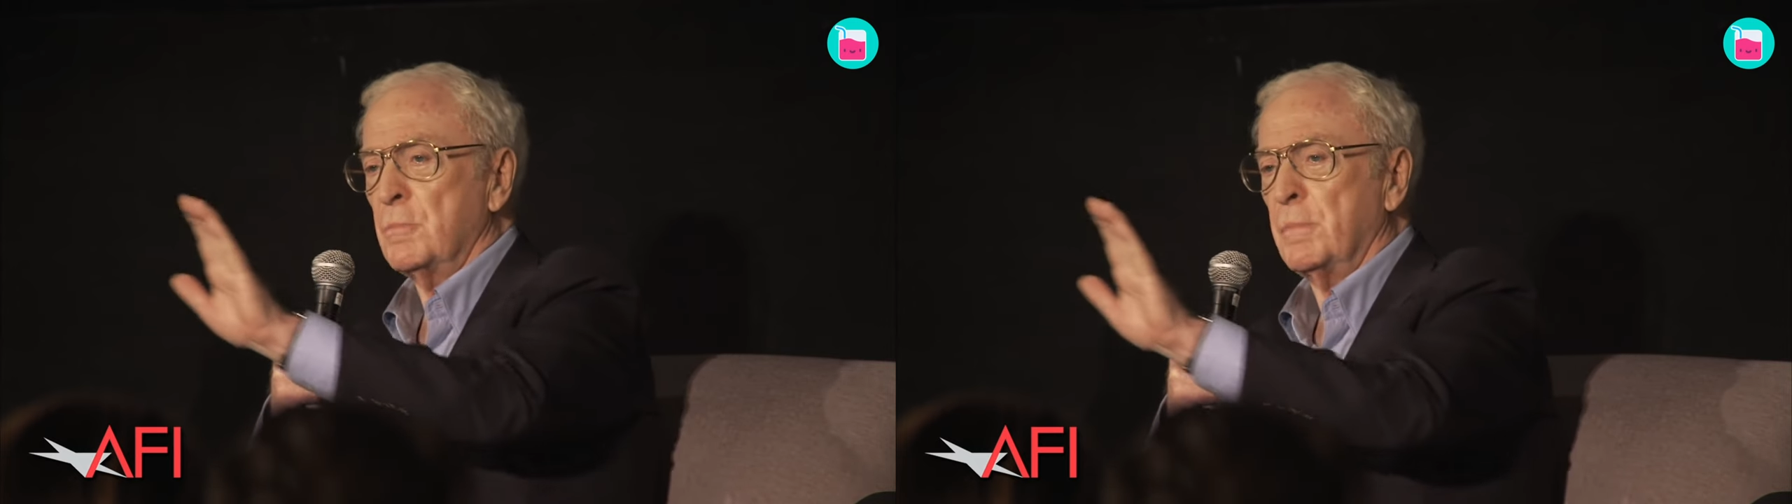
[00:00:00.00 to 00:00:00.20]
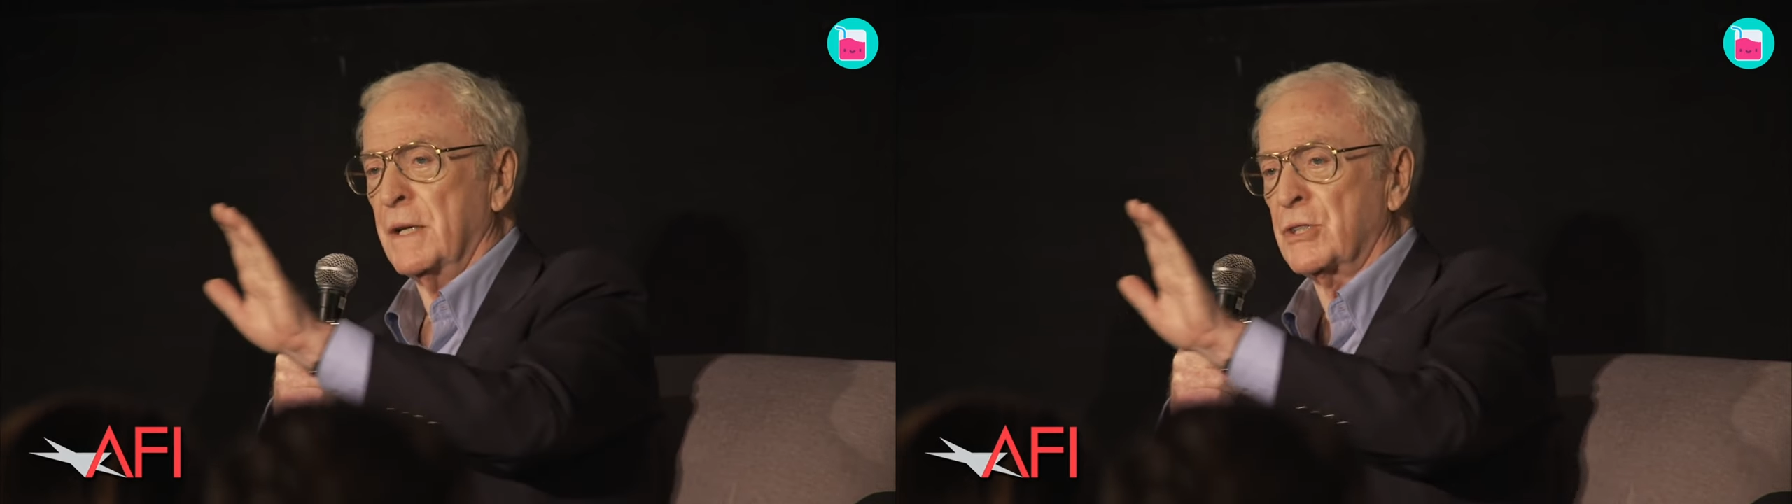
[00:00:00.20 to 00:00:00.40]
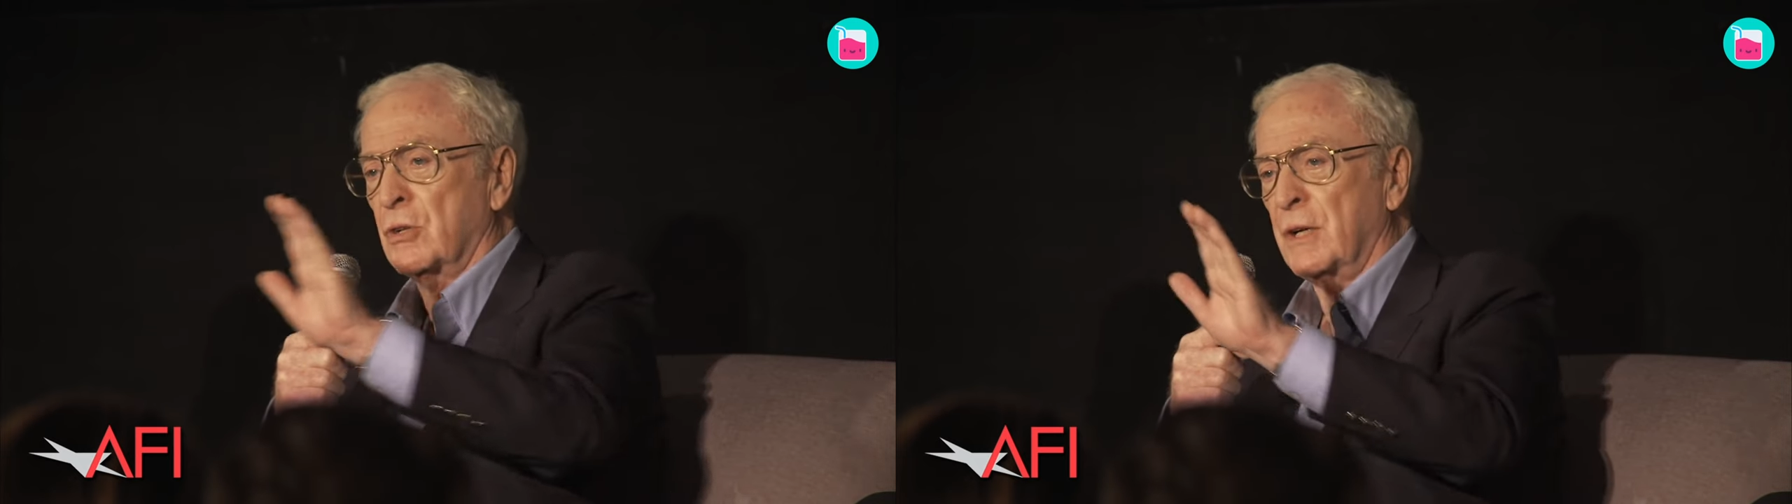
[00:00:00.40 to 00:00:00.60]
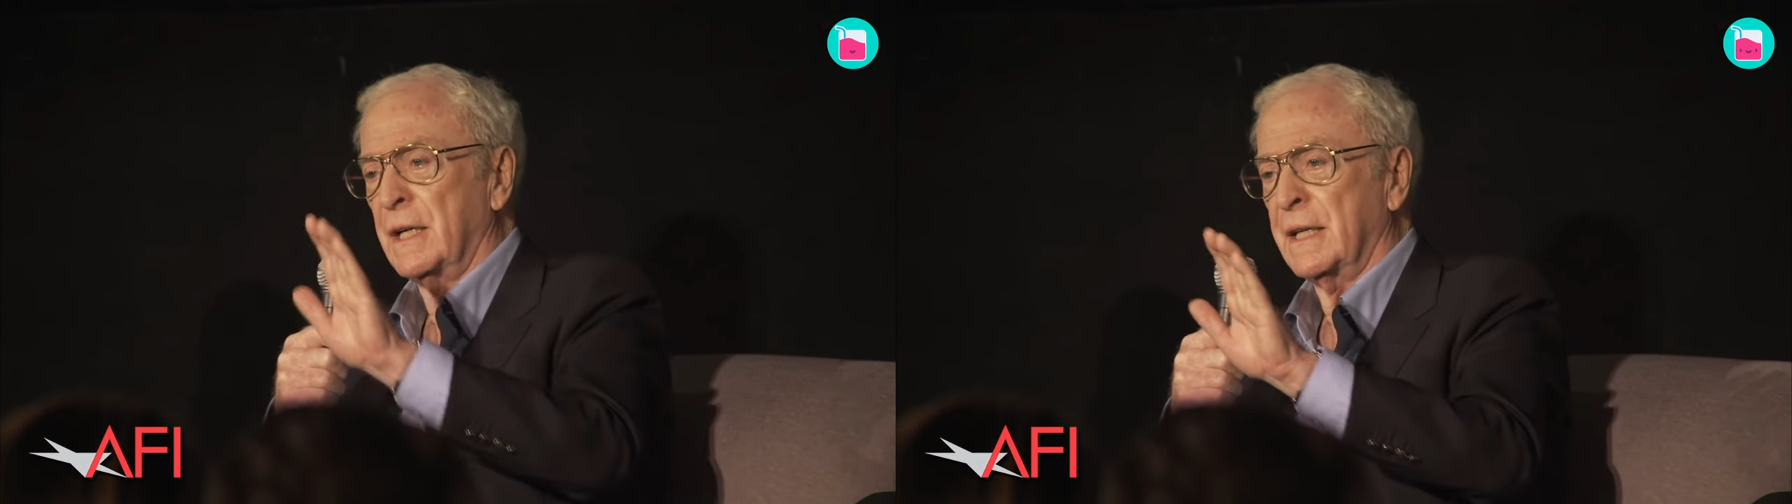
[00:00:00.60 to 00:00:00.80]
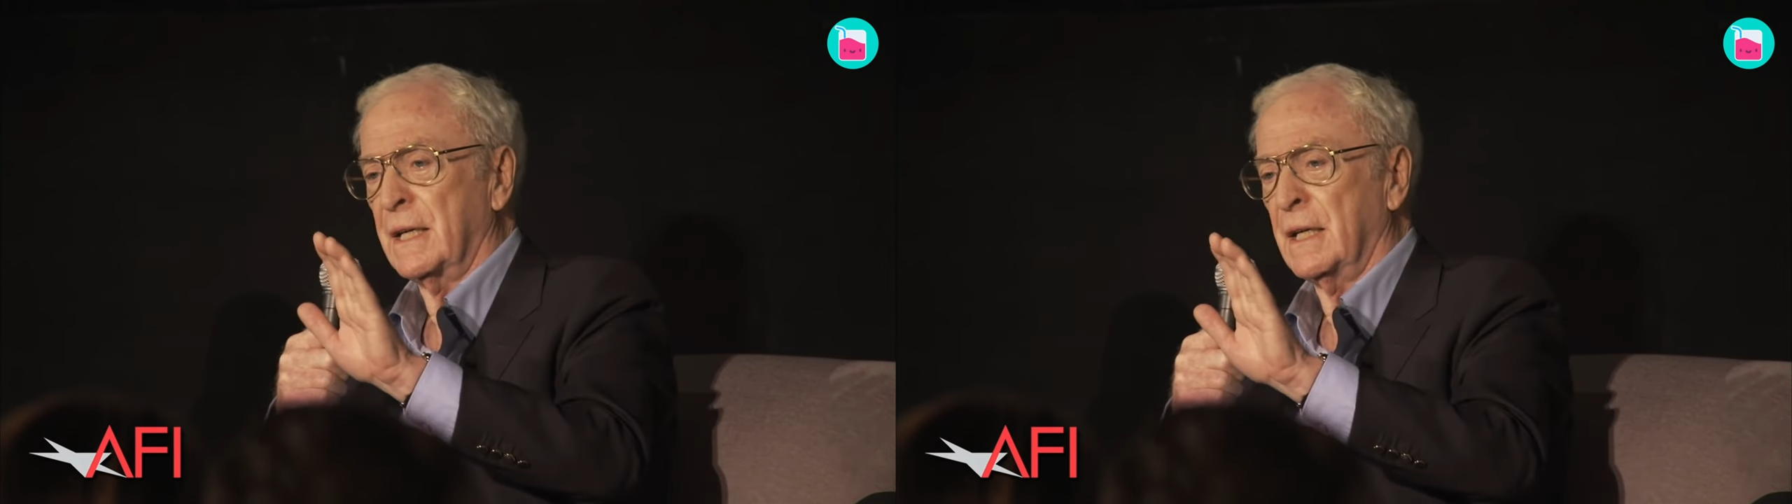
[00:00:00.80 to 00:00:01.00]
a restaurant
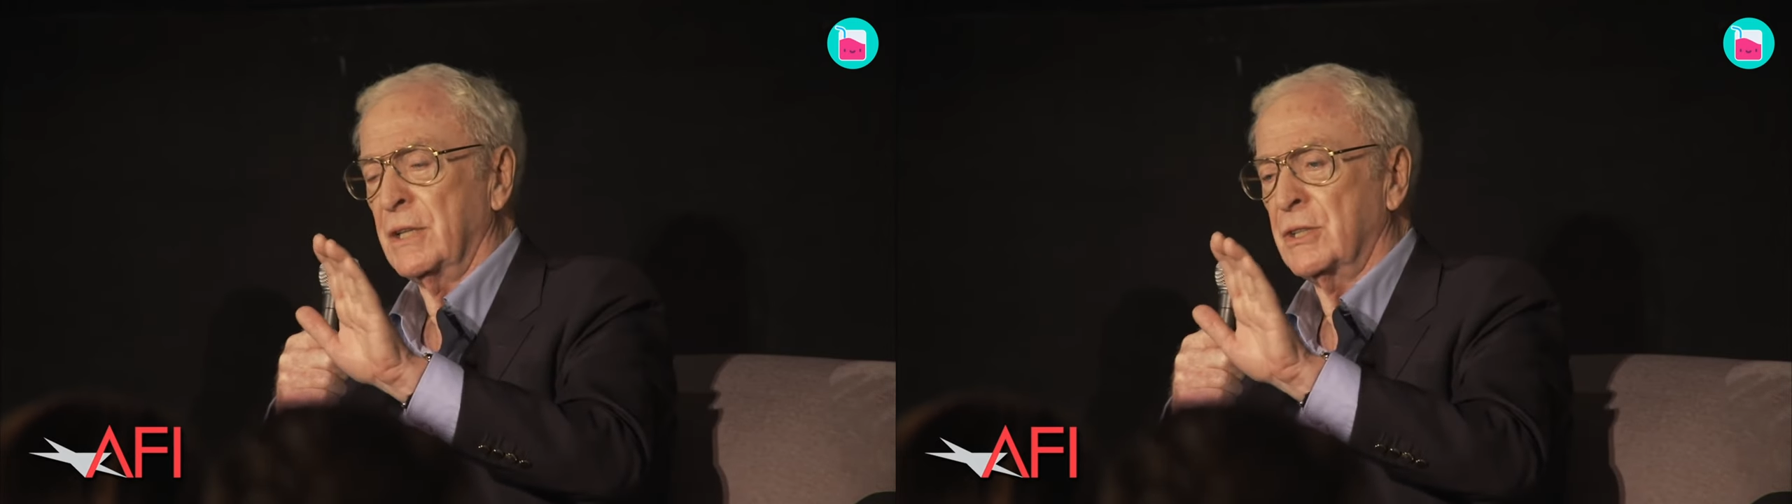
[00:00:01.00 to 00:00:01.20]
kitchen,